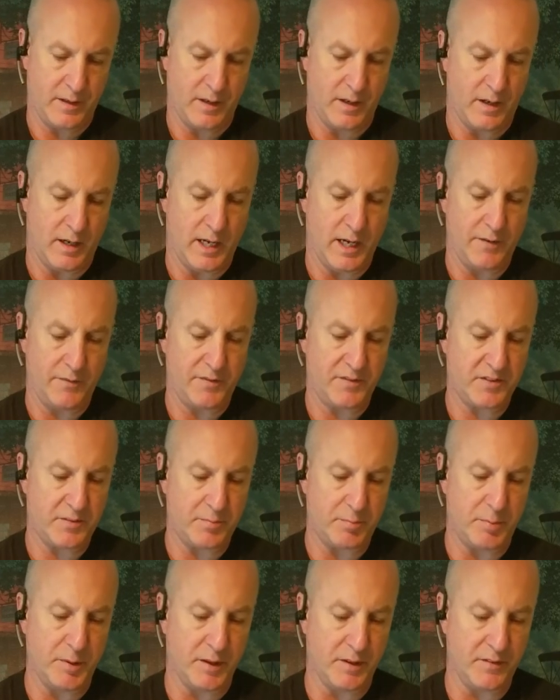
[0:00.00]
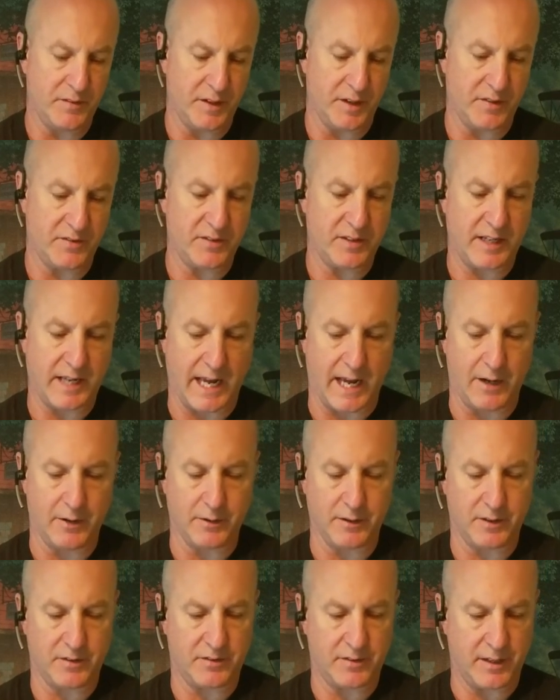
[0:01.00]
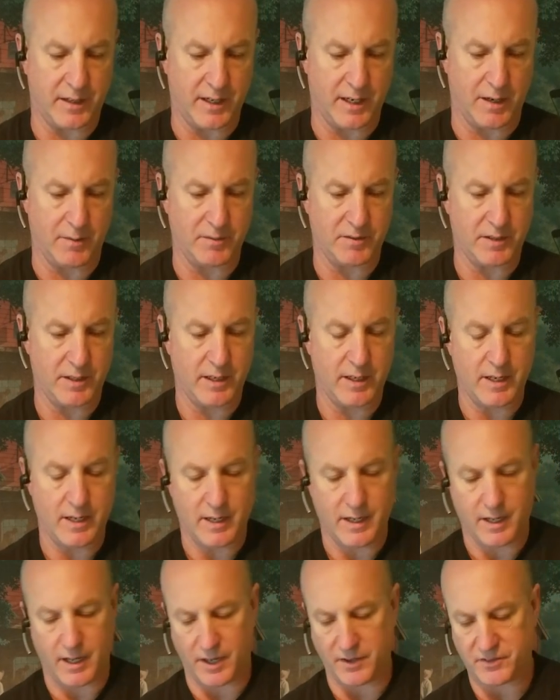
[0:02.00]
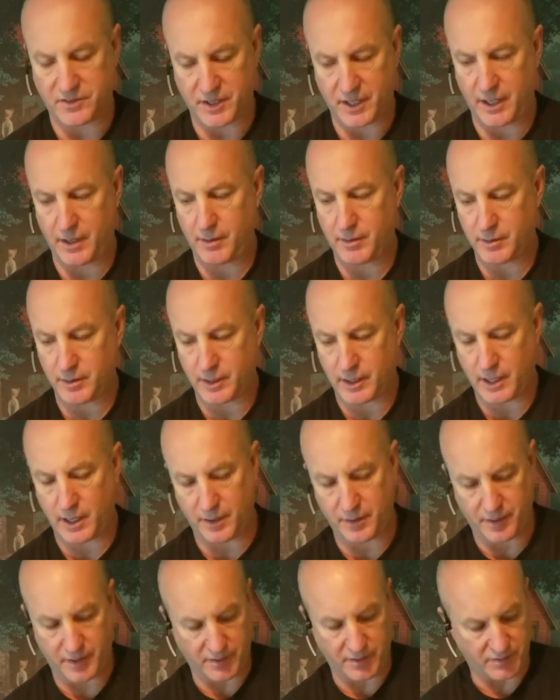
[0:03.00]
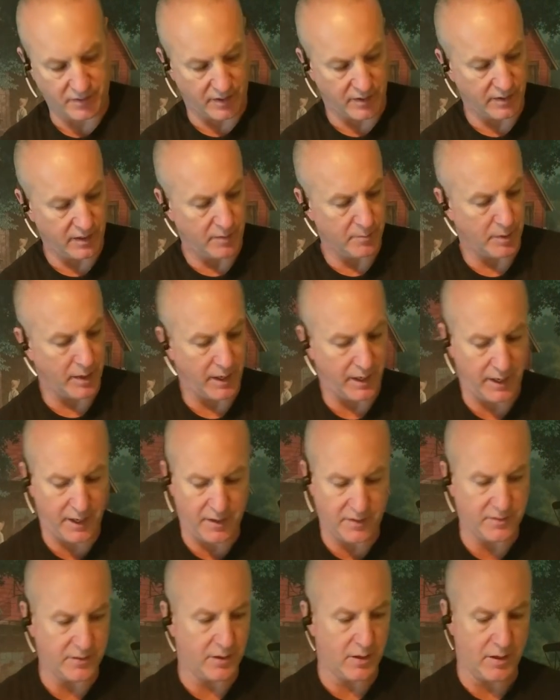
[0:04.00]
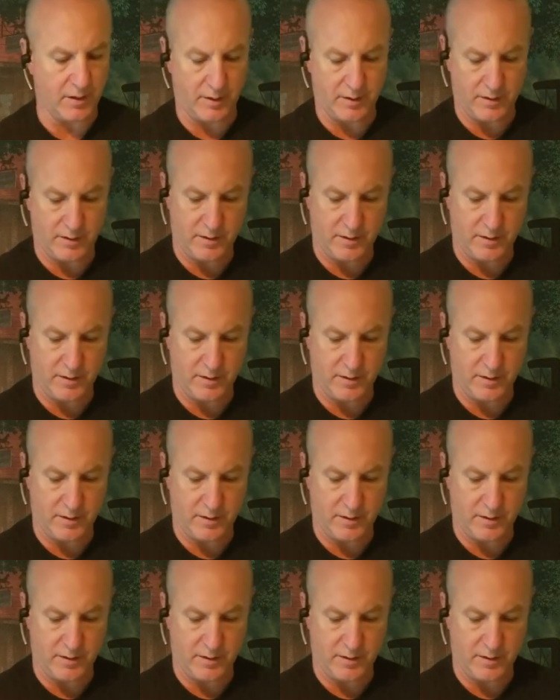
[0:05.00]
I've spilled this countless times. And see, look how nice and clean my hands are.